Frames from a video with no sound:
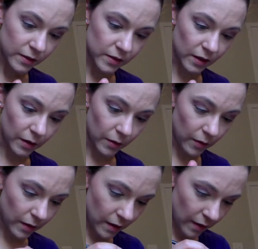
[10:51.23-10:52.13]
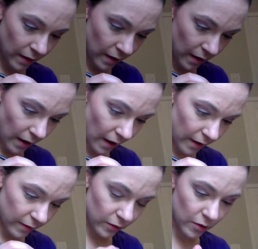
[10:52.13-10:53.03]
So
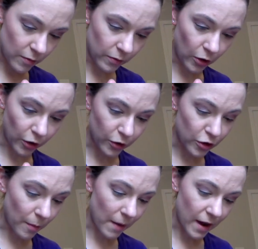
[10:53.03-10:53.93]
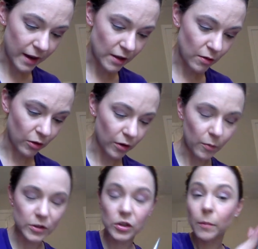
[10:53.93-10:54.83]
you learn your body, you
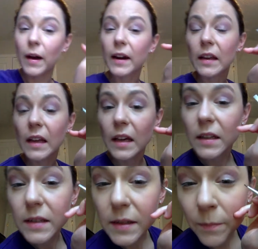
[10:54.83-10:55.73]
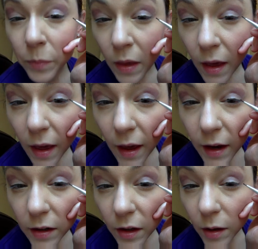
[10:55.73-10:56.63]
learn what your body needs,
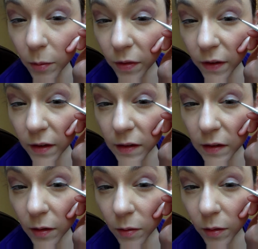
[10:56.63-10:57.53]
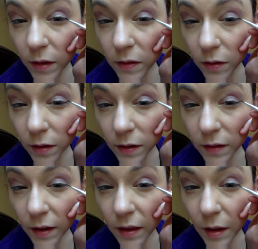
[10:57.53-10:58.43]
and you go with it. So as long
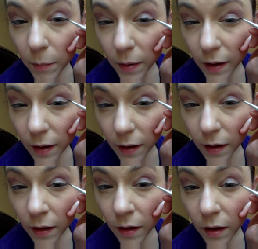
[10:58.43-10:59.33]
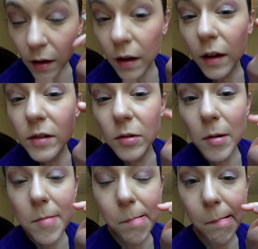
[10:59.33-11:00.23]
as I get my
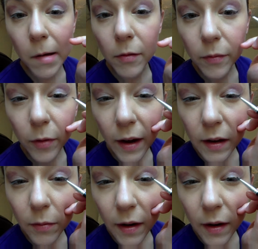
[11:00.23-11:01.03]
contour right